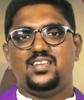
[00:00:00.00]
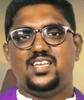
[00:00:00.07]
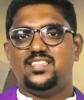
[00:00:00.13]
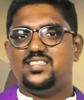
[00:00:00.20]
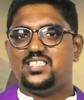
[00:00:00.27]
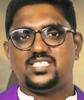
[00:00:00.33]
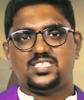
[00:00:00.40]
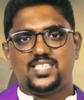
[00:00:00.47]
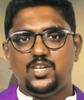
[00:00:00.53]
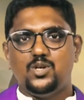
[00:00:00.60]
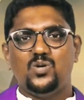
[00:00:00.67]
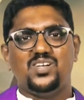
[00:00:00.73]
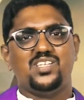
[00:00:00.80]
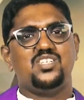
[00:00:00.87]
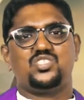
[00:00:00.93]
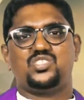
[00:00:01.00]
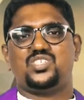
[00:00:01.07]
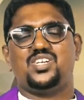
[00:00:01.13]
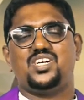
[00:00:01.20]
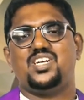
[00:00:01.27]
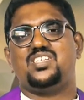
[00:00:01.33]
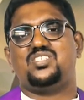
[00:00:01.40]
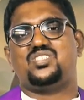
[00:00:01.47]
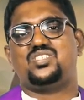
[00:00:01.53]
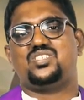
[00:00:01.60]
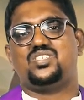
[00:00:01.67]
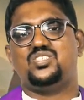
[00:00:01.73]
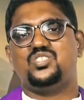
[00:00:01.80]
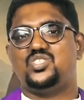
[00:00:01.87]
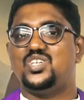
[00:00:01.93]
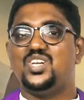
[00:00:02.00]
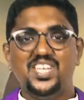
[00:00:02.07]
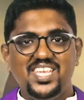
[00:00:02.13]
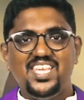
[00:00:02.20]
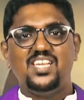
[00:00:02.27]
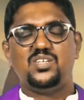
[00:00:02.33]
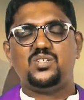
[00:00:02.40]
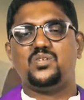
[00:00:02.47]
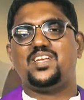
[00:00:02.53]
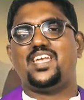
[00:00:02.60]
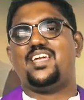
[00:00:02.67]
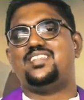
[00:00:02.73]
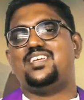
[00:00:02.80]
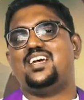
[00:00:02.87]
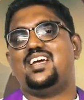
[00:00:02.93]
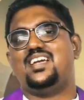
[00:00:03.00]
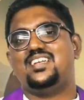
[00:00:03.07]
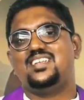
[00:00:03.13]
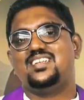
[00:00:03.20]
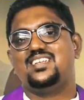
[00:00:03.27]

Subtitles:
in the synodal church, journeying together